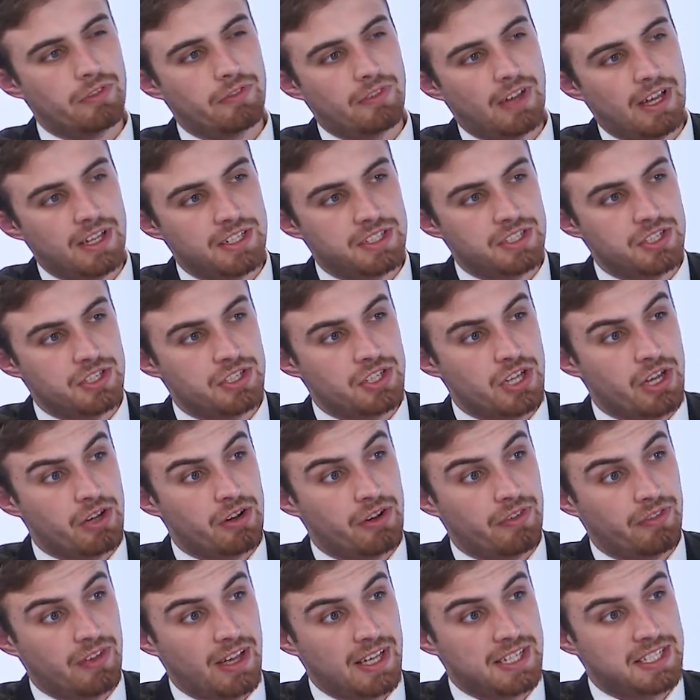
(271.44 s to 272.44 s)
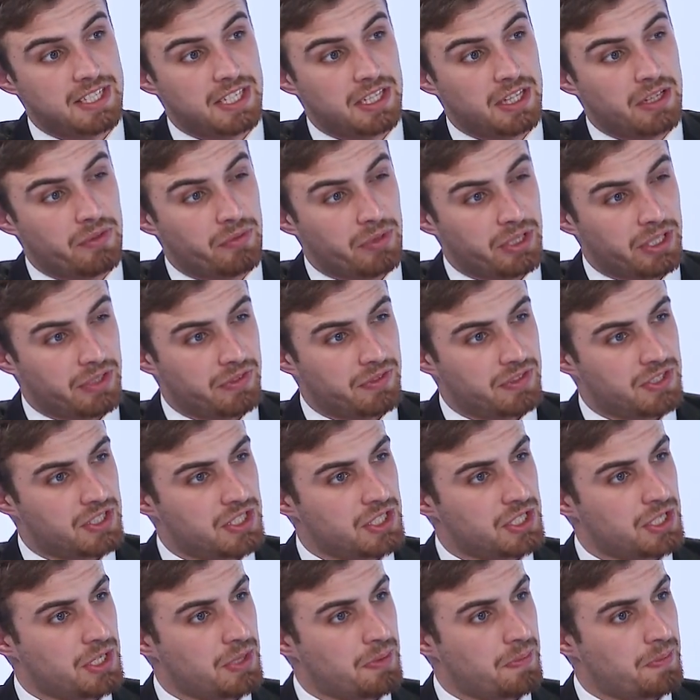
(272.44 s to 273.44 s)
factors are affecting the reefs?
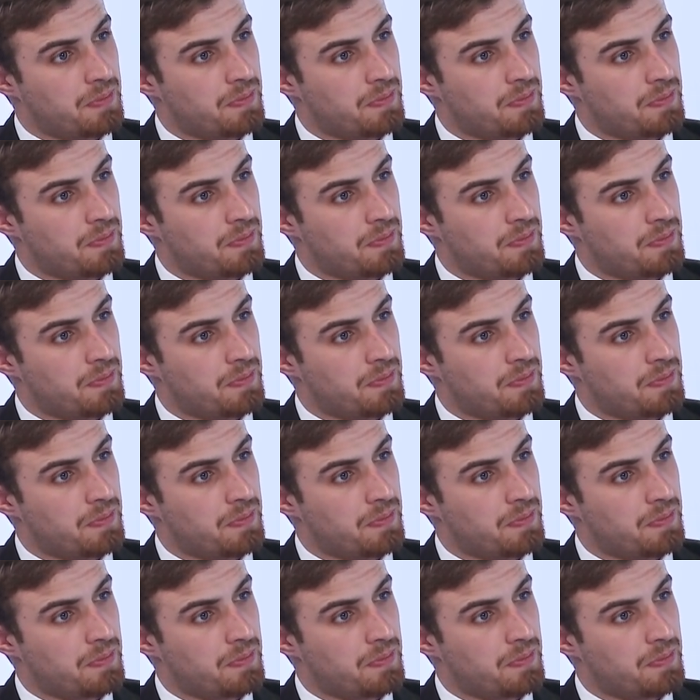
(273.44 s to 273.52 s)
